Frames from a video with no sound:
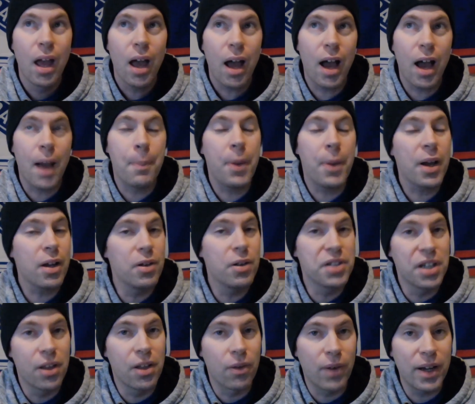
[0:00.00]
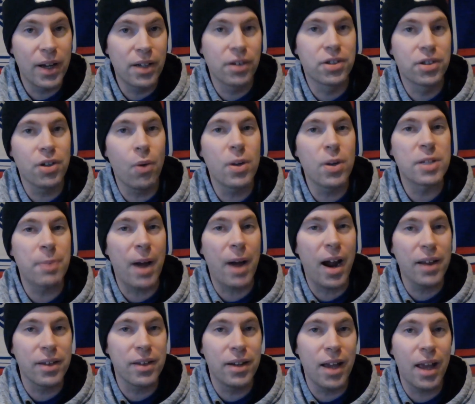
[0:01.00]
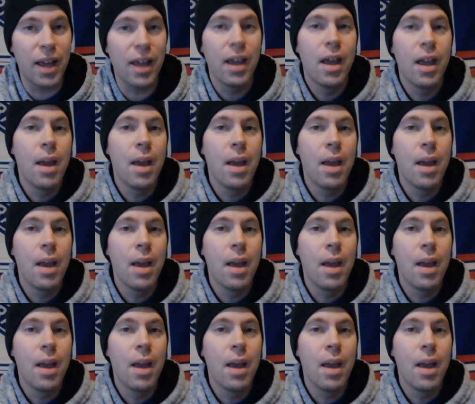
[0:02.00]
Puck goes into the Rangers zone. It's behind the net.